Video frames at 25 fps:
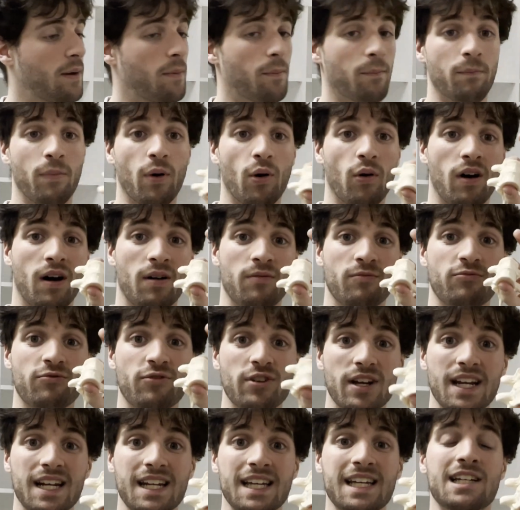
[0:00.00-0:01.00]
But what I'm
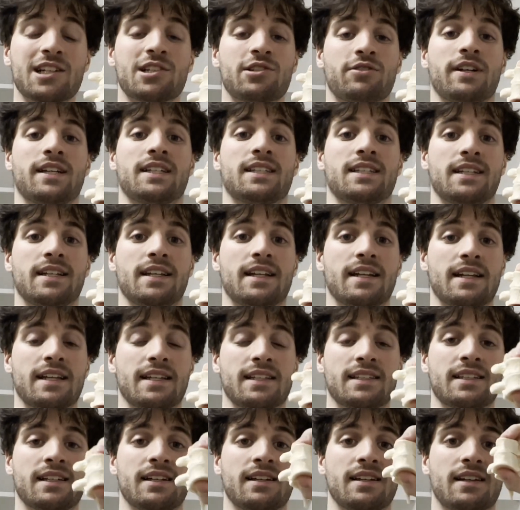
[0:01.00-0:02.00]
really interested in
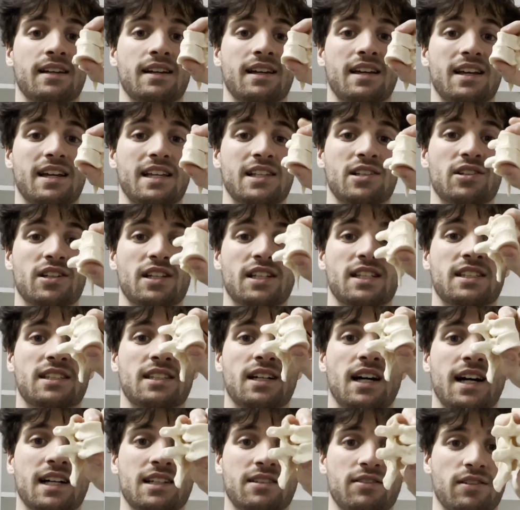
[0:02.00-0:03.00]
is on the
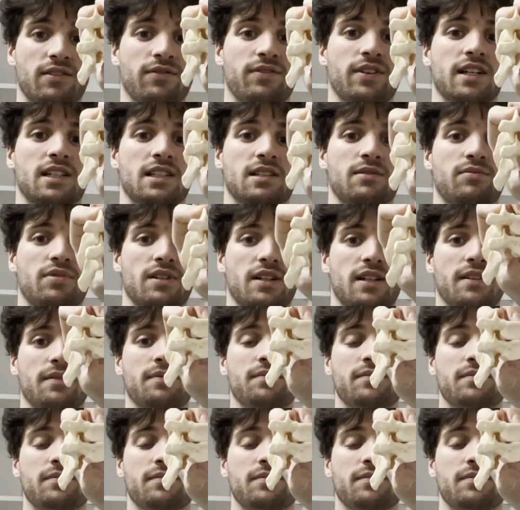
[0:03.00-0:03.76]
side of the vertebrae.